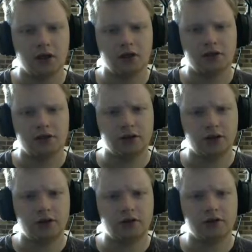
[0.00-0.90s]

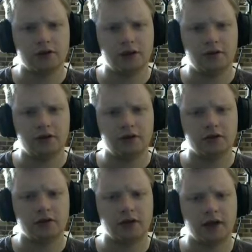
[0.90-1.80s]
So someone
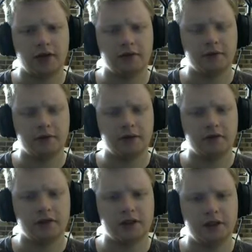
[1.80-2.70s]
also gave me a bit of
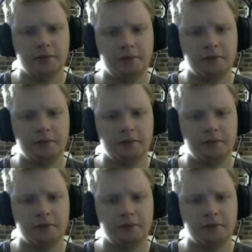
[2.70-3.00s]
a tip.